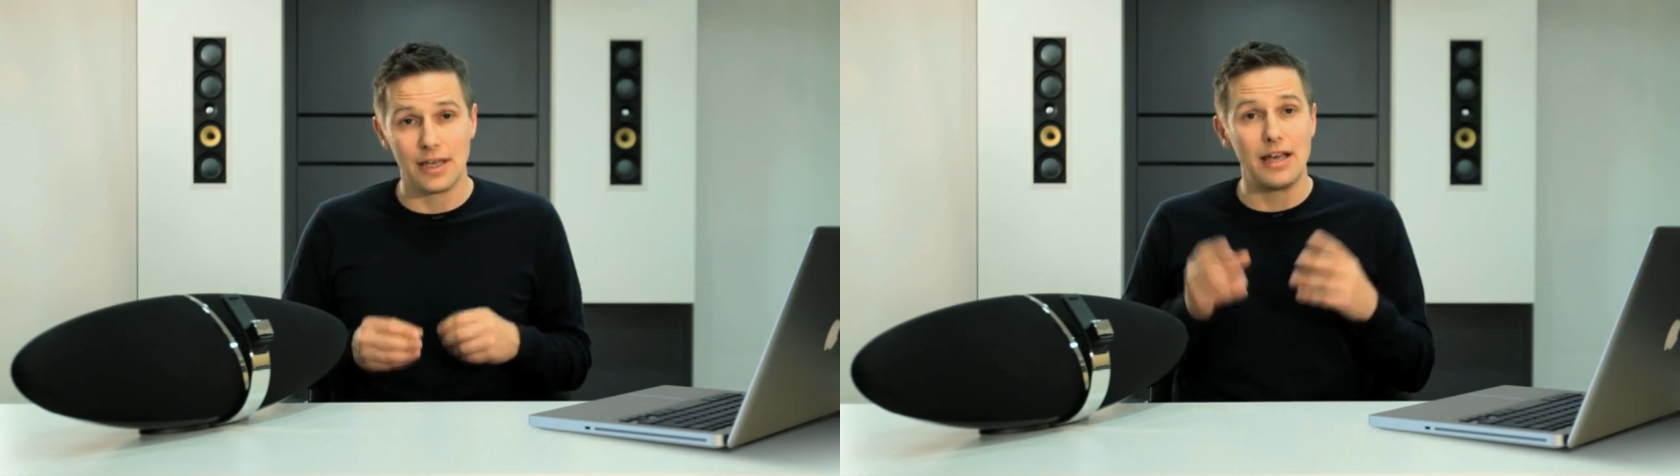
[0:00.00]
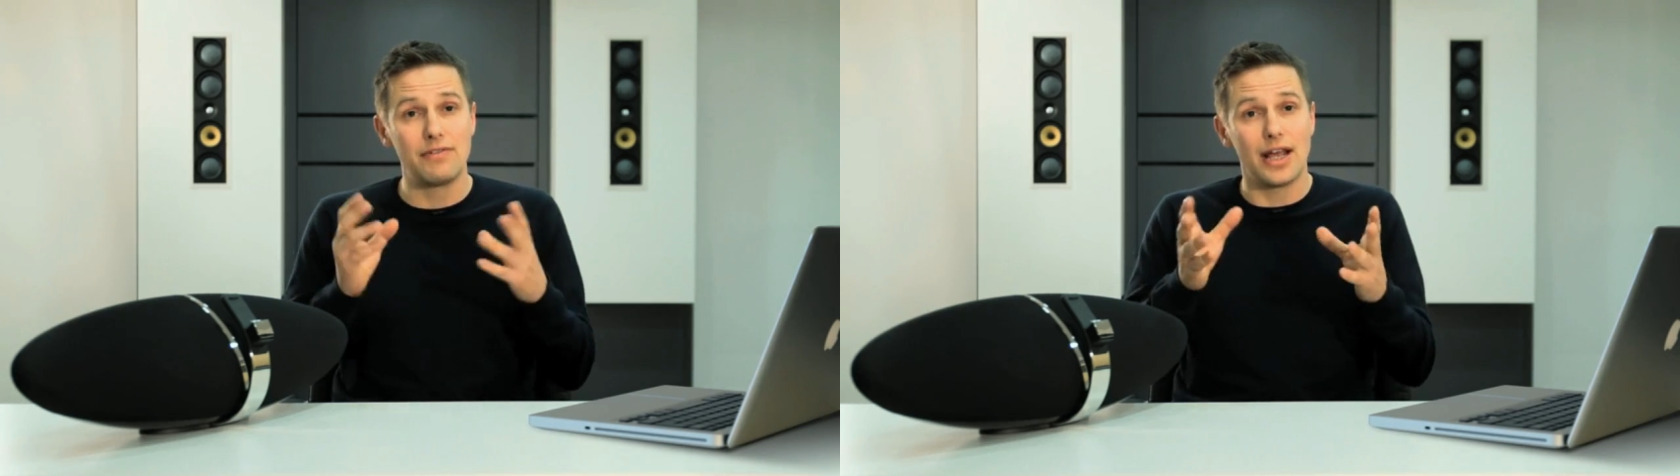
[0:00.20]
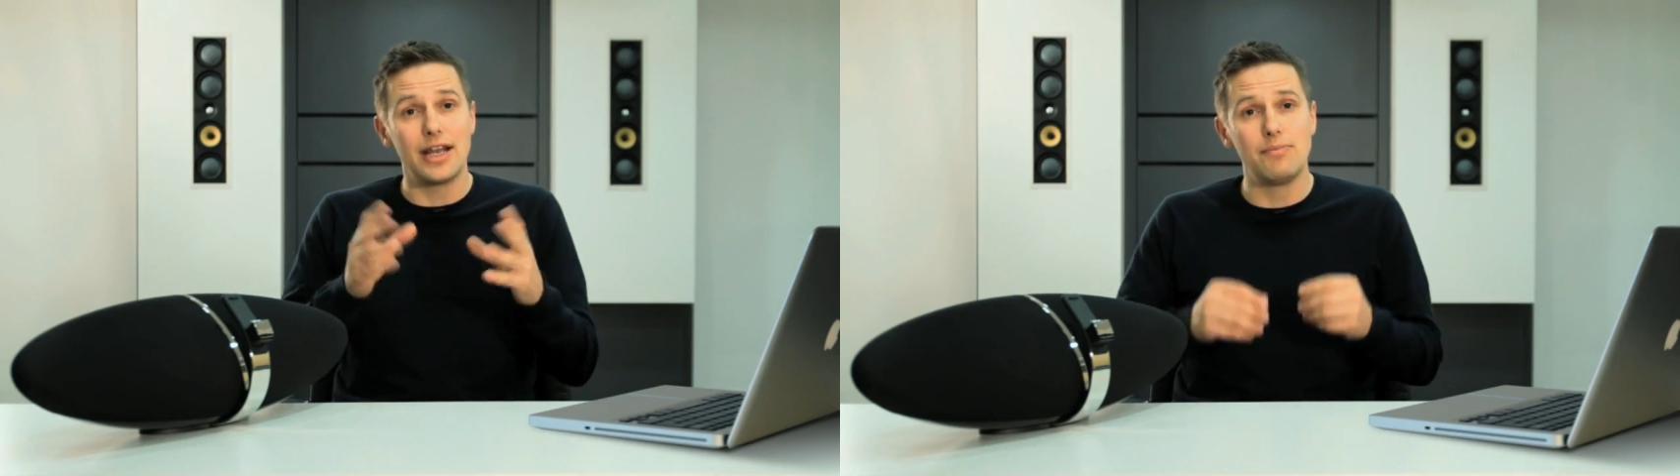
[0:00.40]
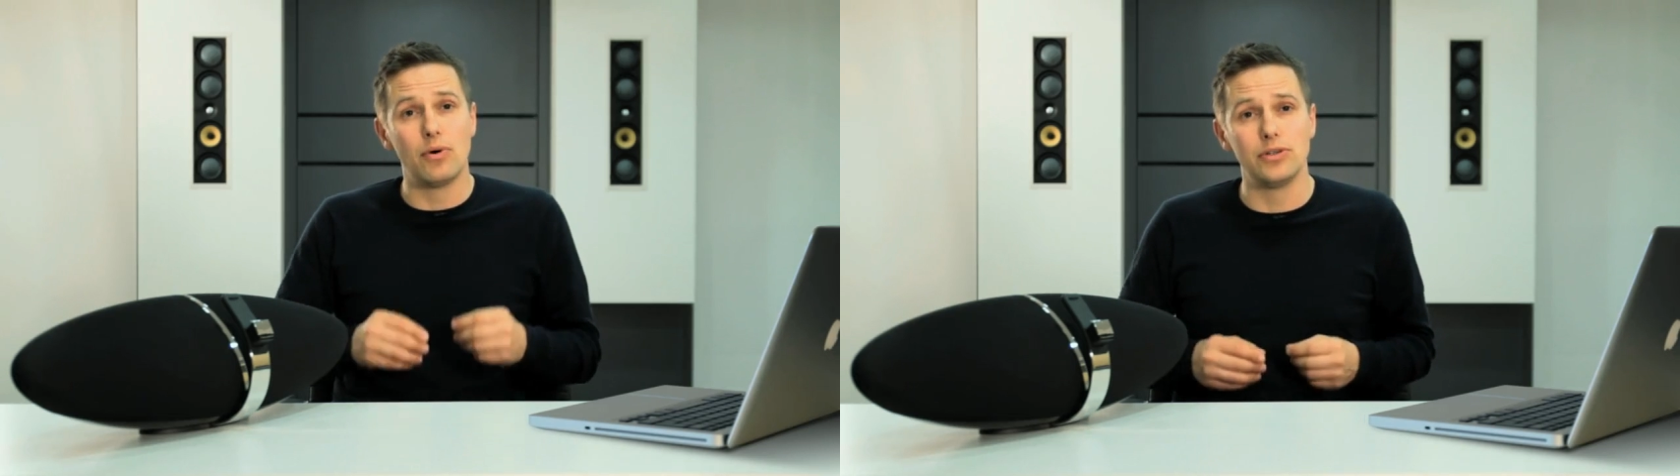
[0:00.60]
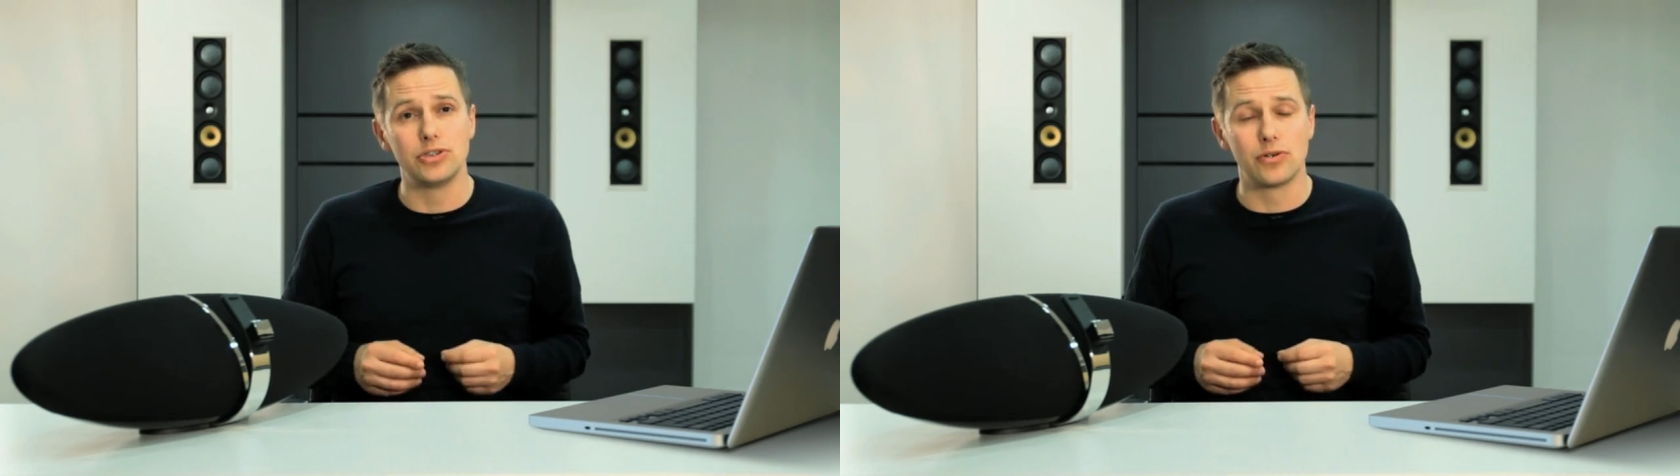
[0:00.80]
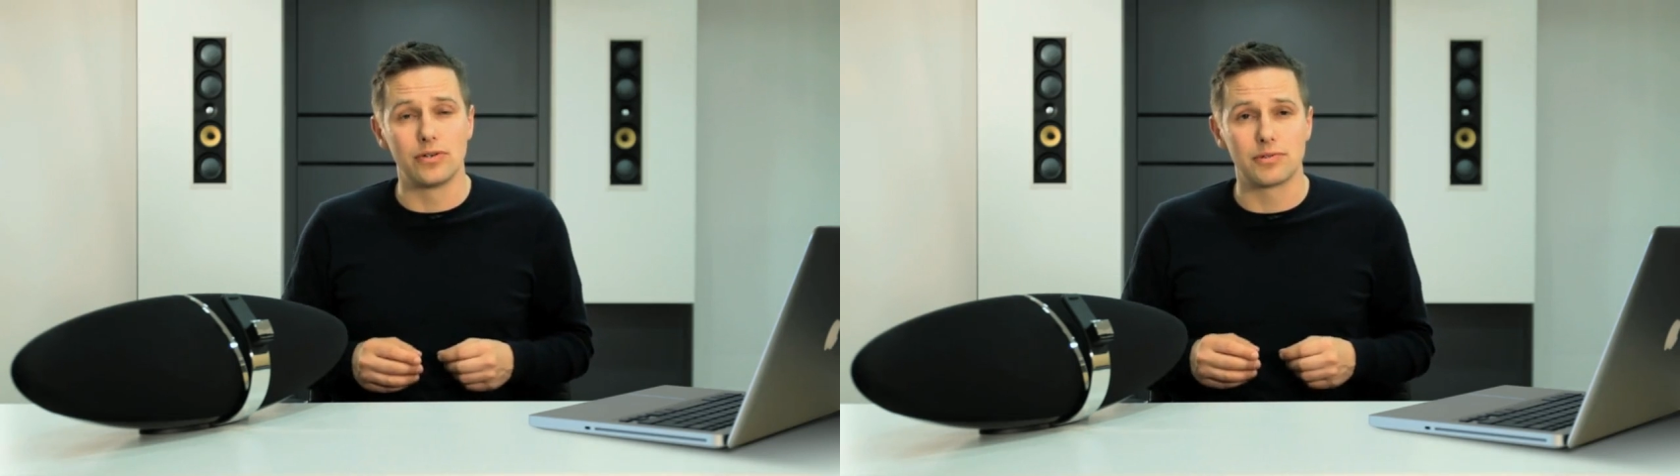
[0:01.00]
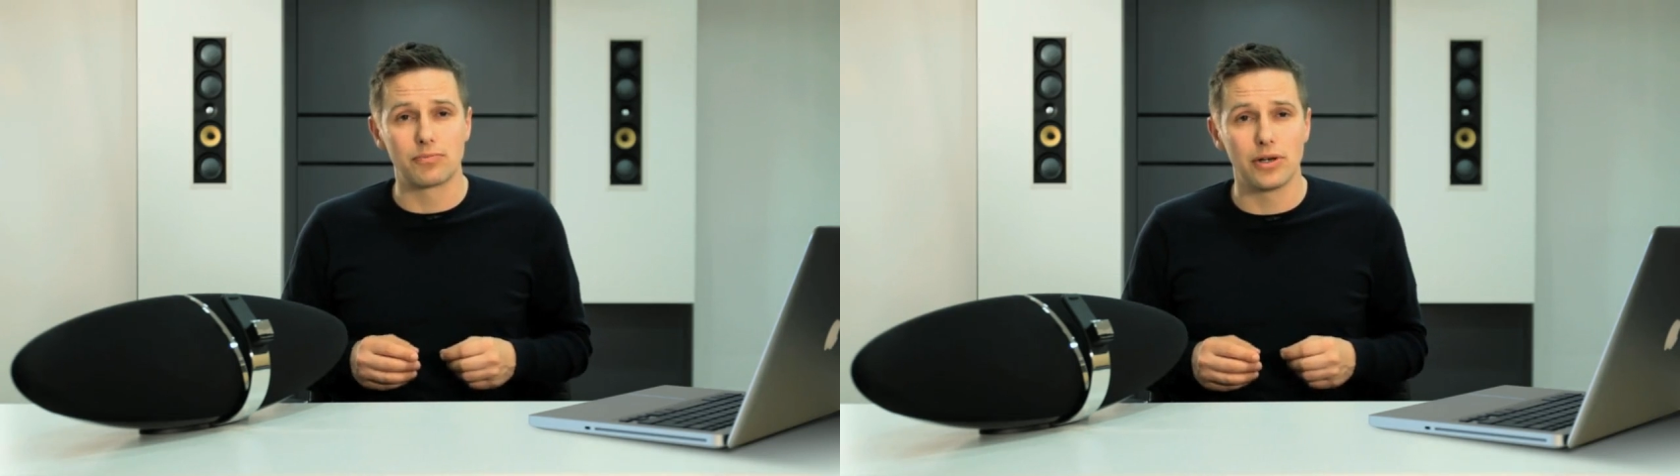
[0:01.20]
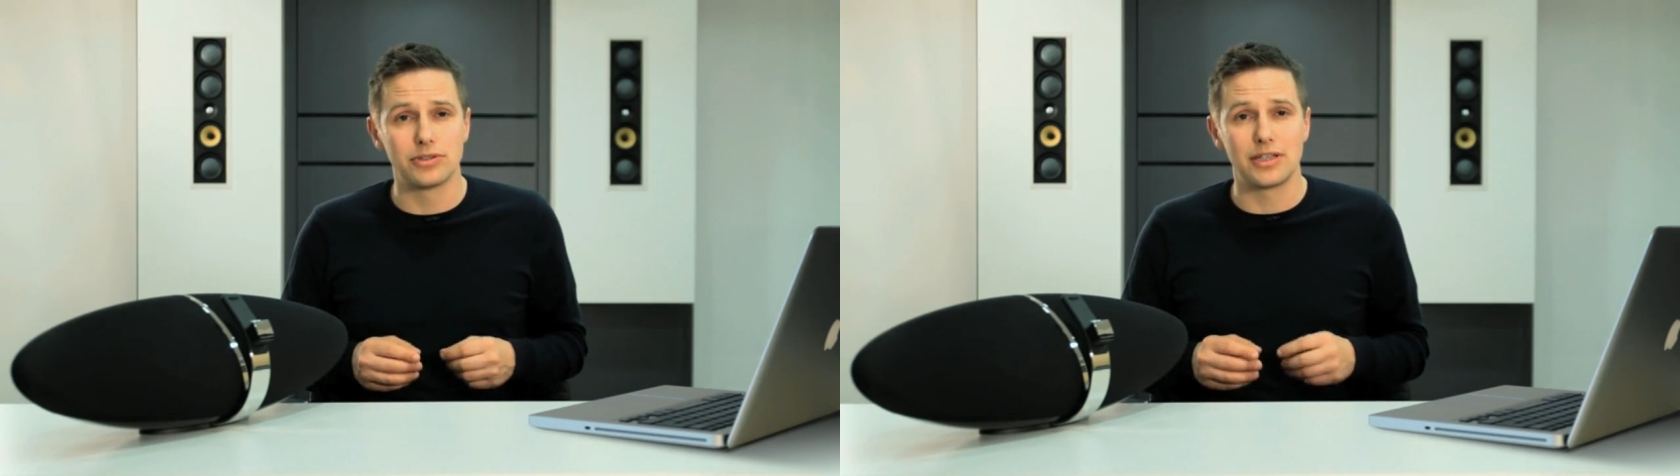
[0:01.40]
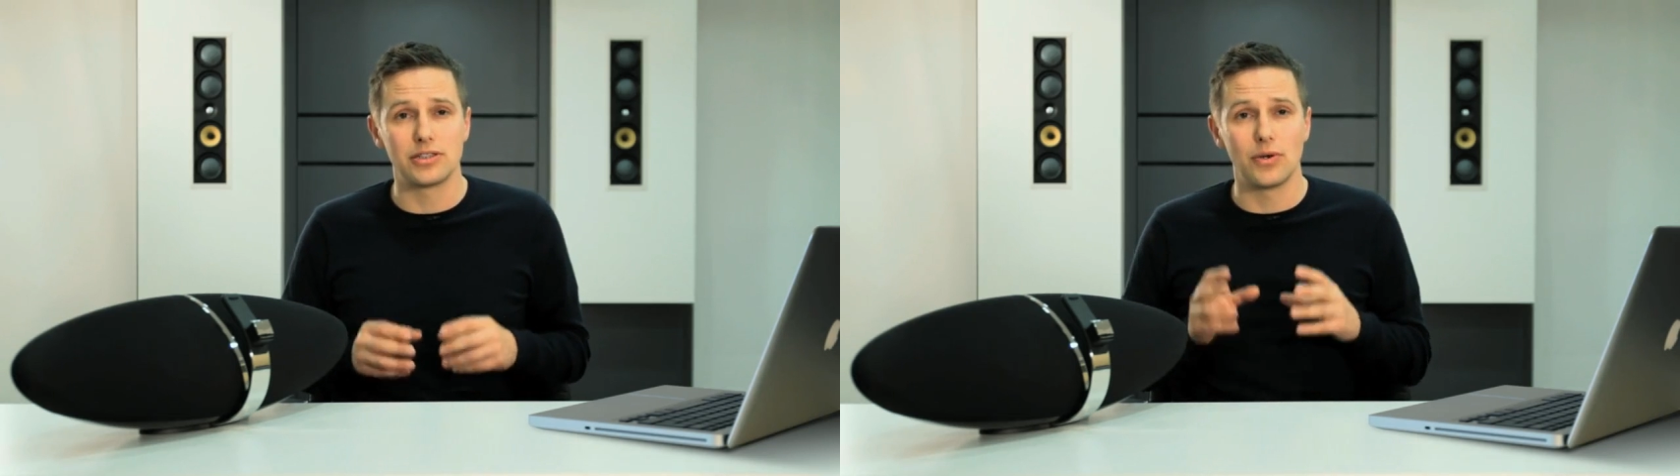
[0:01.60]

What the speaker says: If at any point during this process